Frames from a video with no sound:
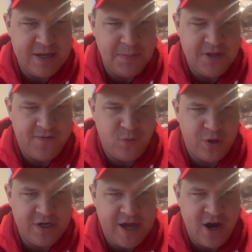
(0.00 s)
Give me the
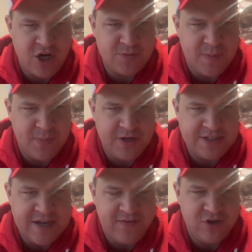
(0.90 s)
49ers, but by the
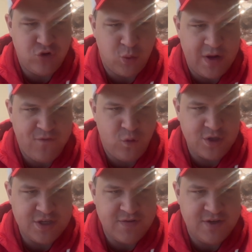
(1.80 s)
7,
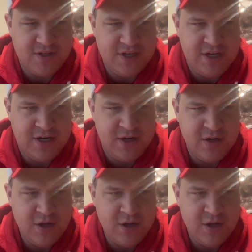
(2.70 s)
24-17.